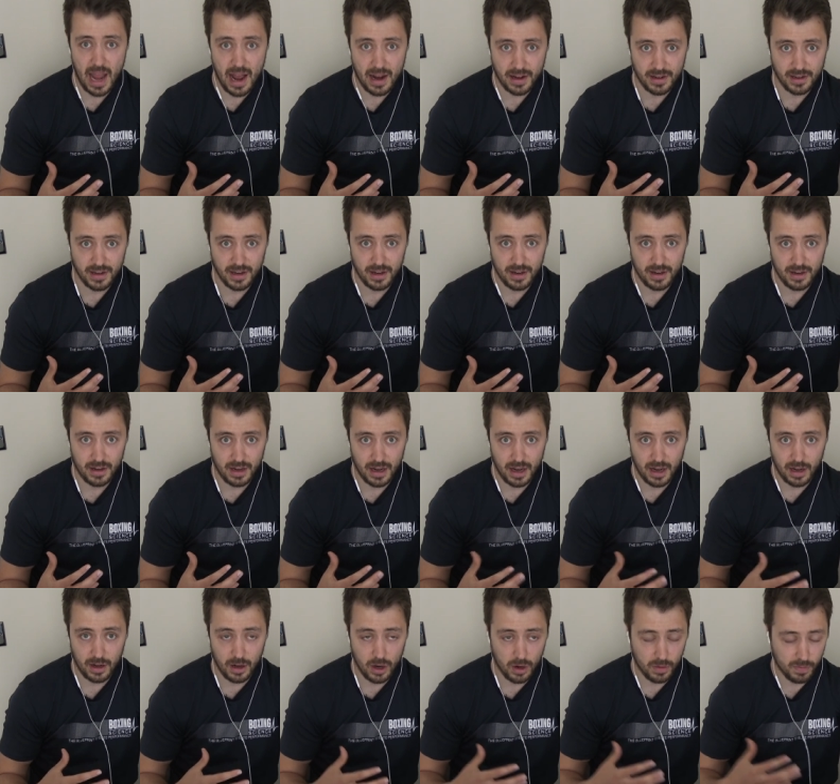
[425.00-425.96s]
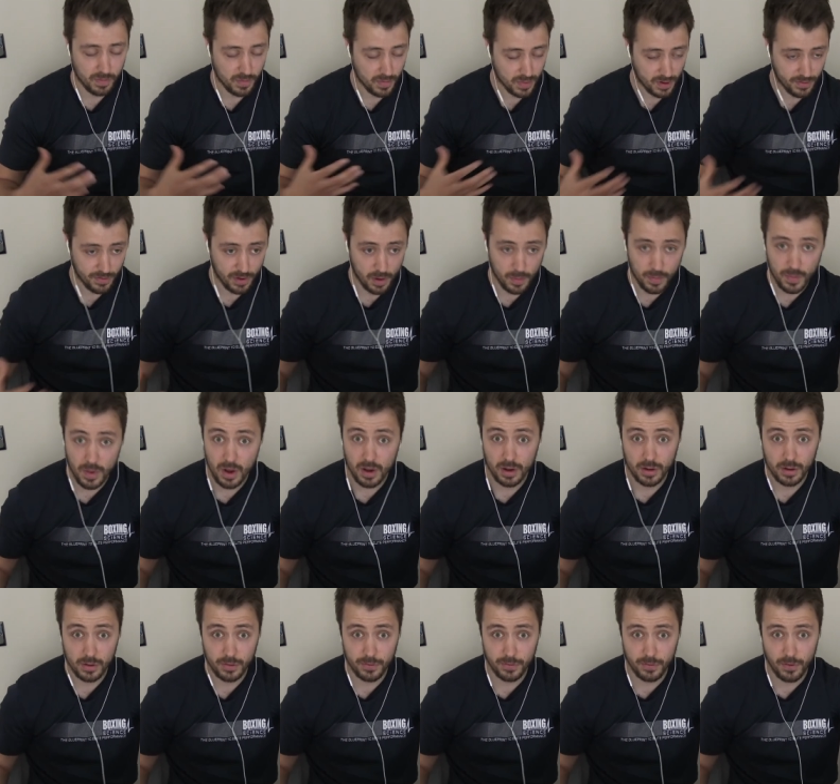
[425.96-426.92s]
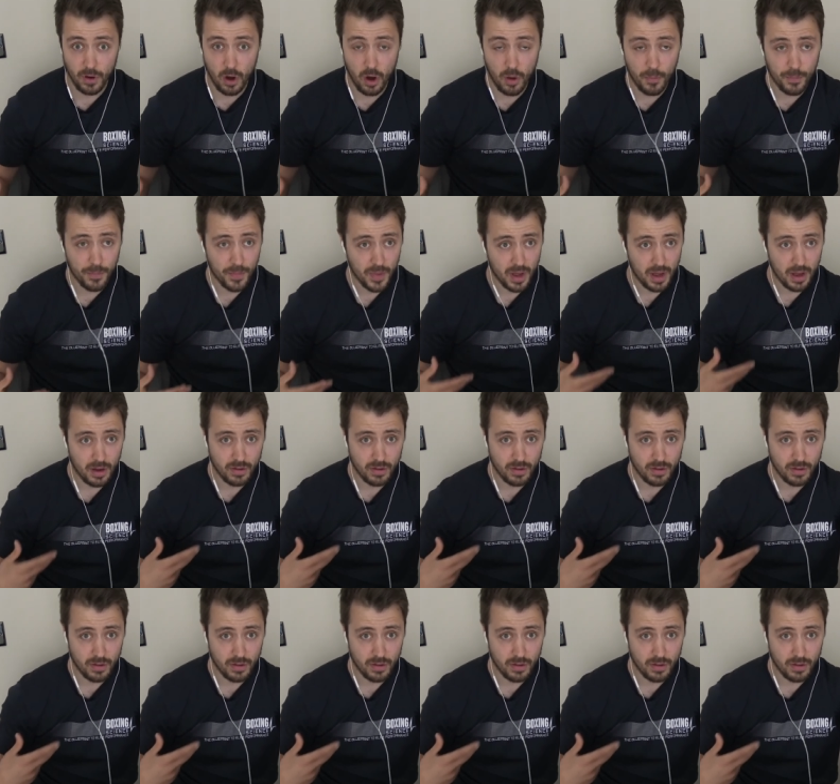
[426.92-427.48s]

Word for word: action. It comes from the foot,